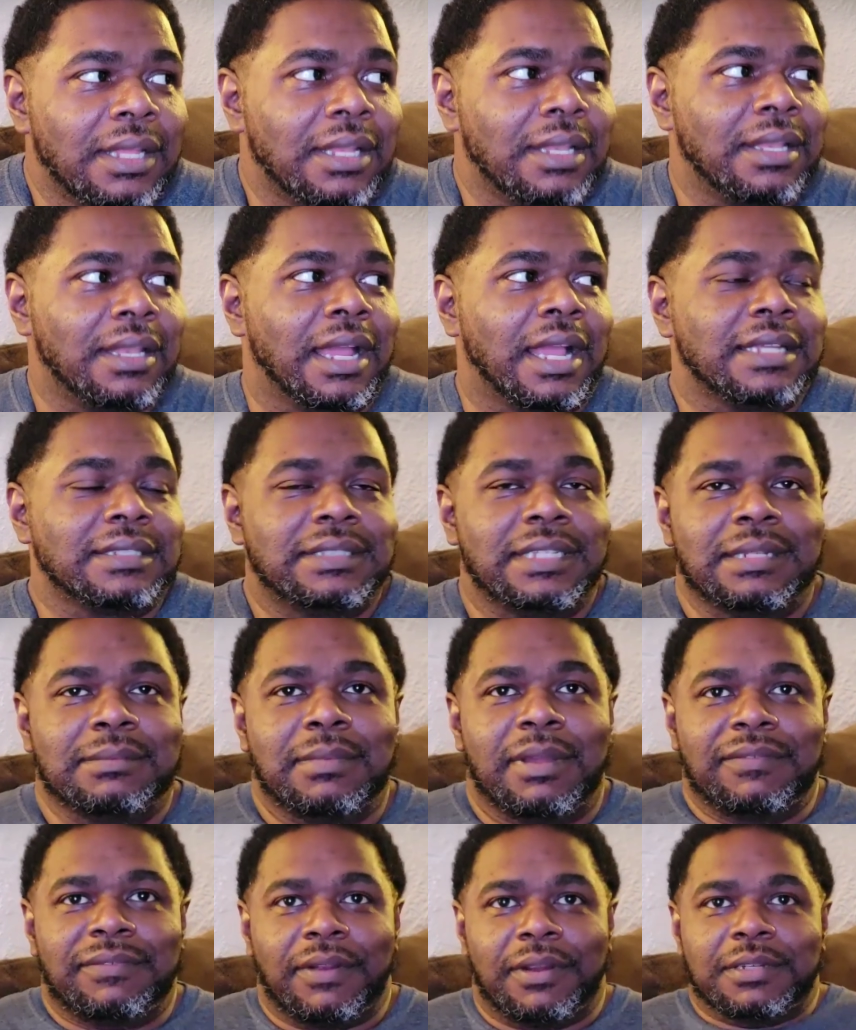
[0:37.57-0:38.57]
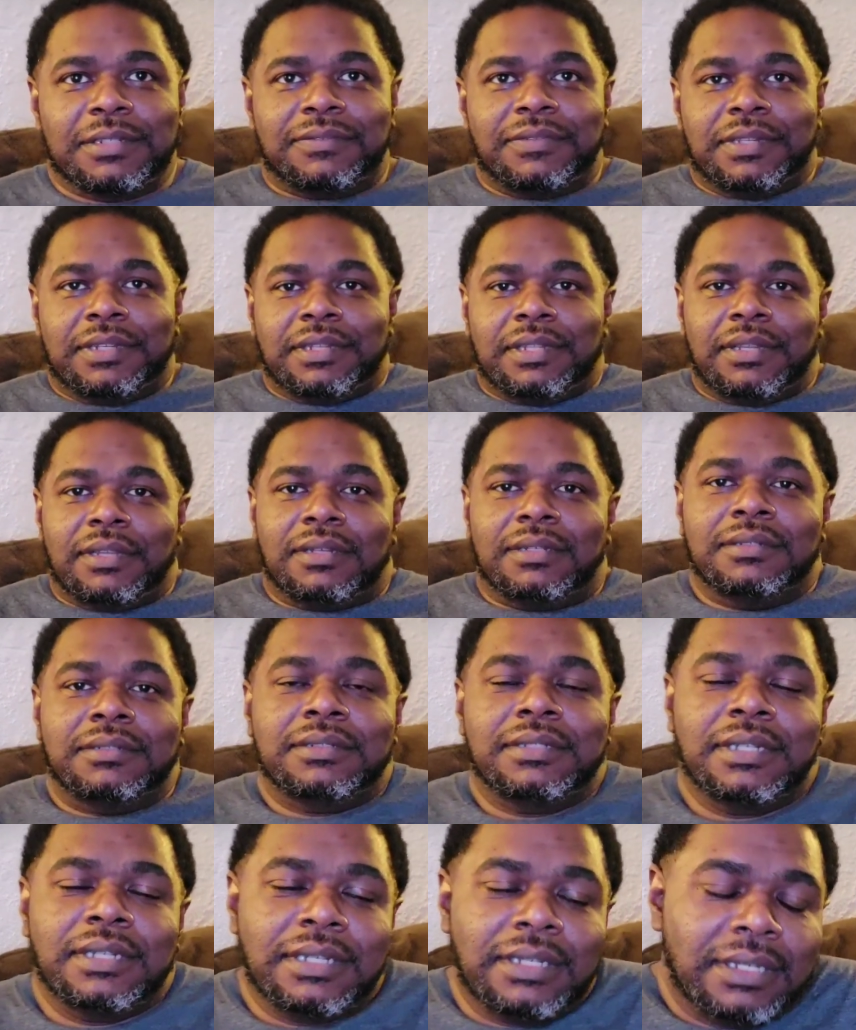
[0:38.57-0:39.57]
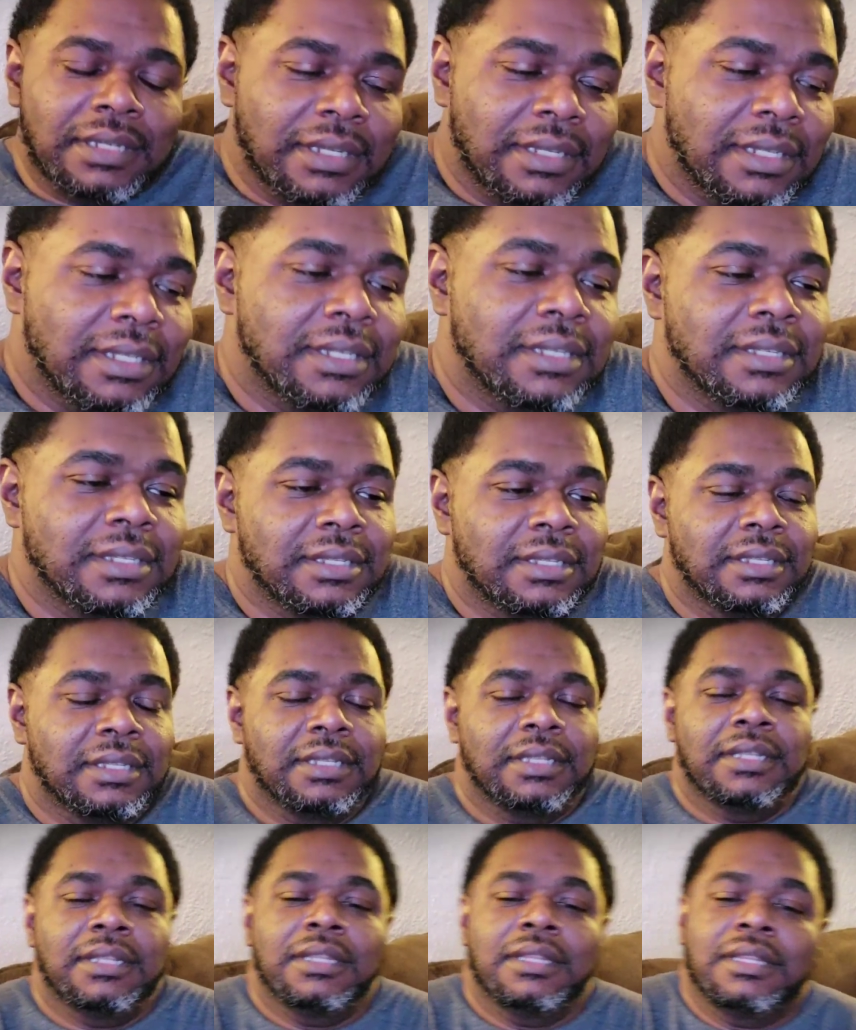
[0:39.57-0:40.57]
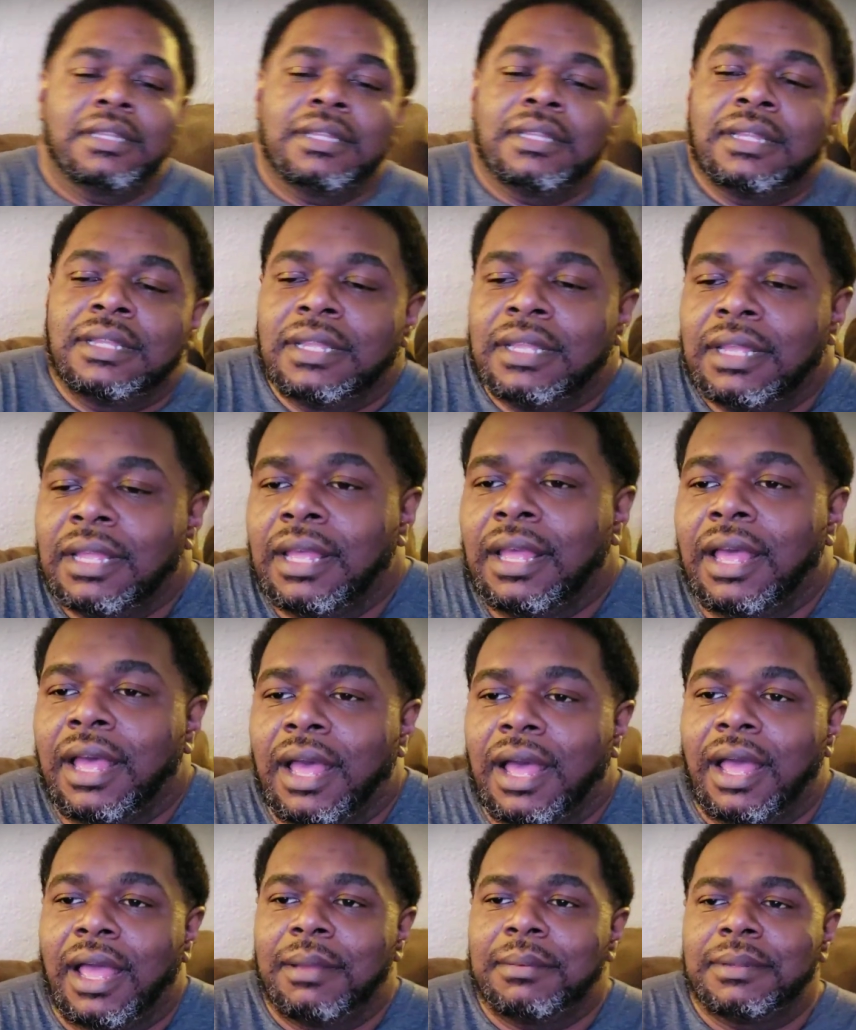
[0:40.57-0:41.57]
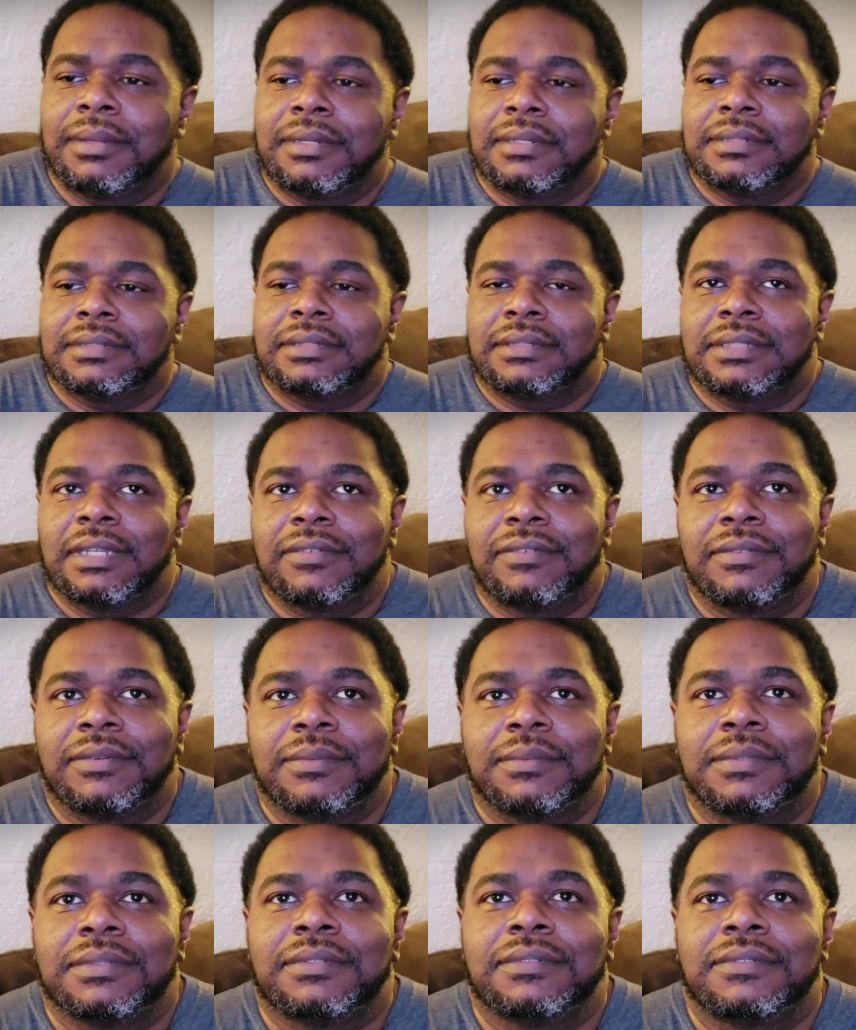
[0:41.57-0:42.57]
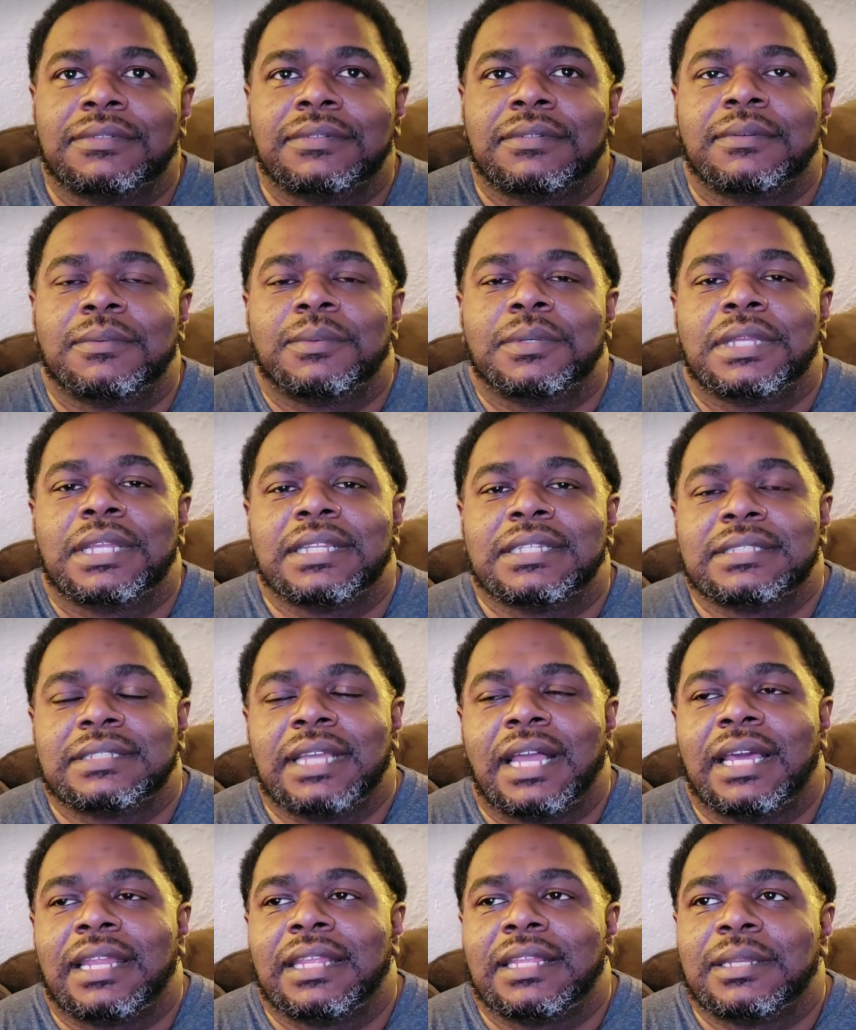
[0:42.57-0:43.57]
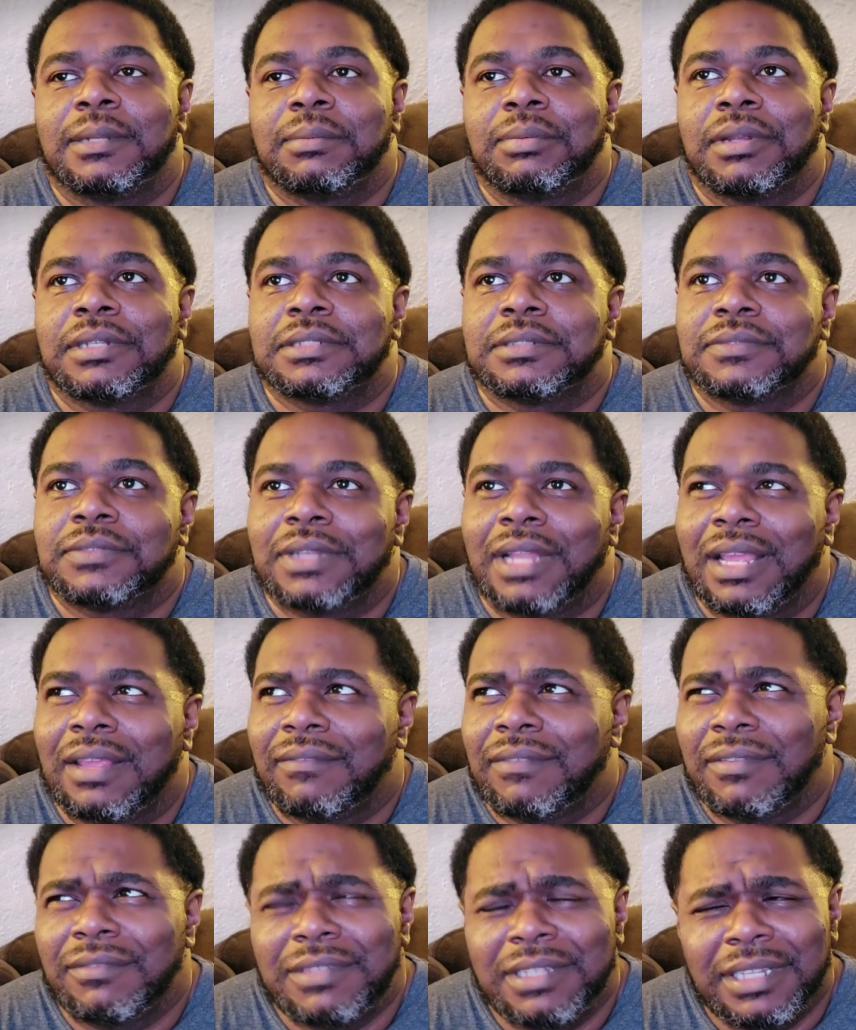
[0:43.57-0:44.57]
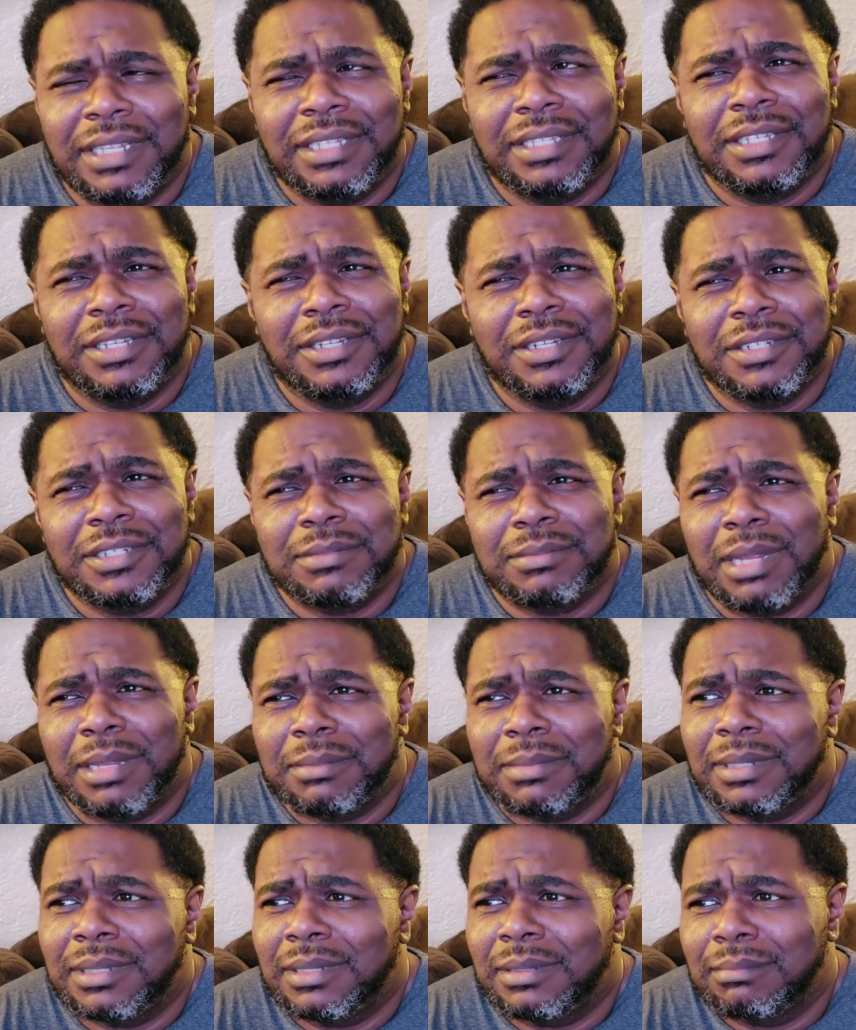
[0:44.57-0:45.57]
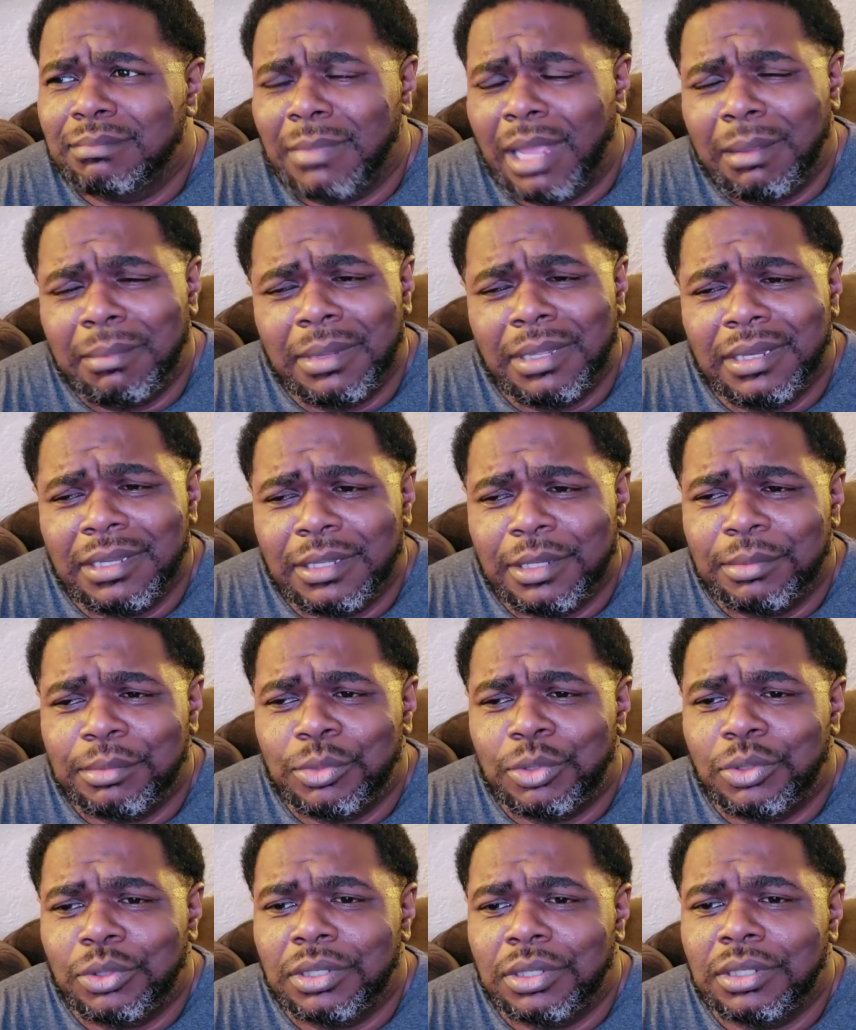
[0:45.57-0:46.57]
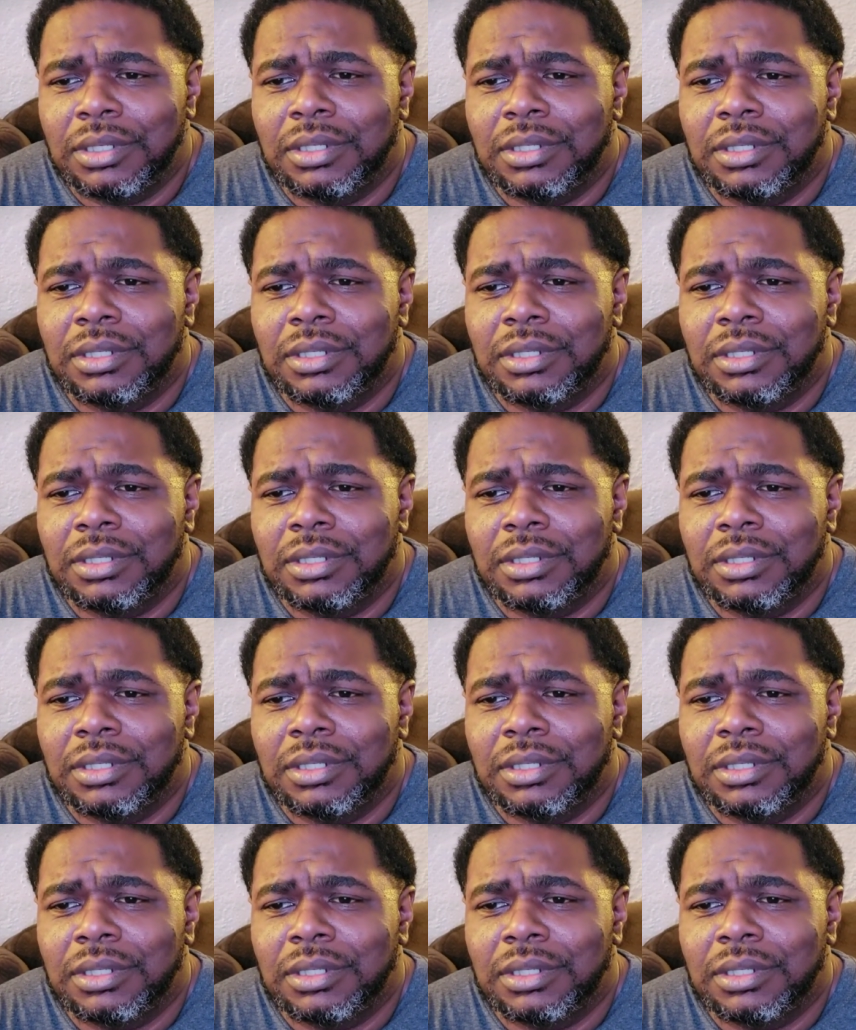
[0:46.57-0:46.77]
like I said in my first video, I have been suffering with anxiety and depression for like 15 years, maybe a little more.